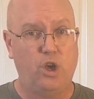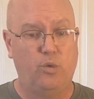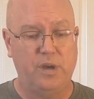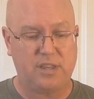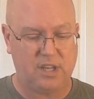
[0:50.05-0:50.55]

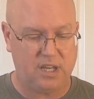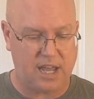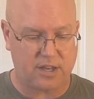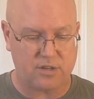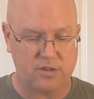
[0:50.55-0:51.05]
with
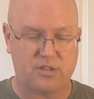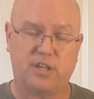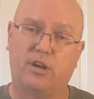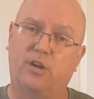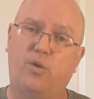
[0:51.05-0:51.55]
connectors
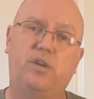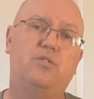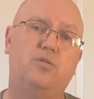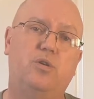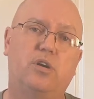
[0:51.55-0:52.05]
that are going
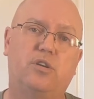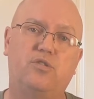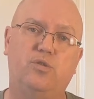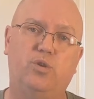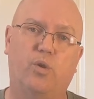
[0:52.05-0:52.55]
to hook
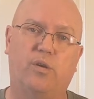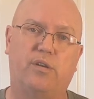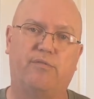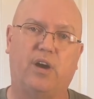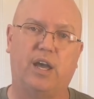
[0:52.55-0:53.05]
to your
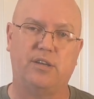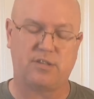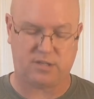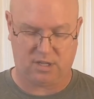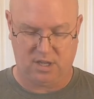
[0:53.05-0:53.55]

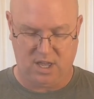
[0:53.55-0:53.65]
device.